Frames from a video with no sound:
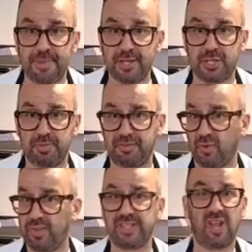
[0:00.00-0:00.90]
mentioned
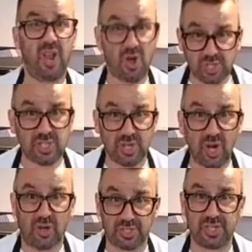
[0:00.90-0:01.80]
before, there's lots and
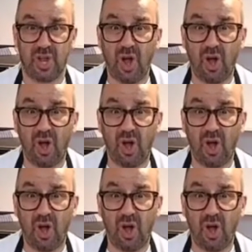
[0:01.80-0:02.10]
lots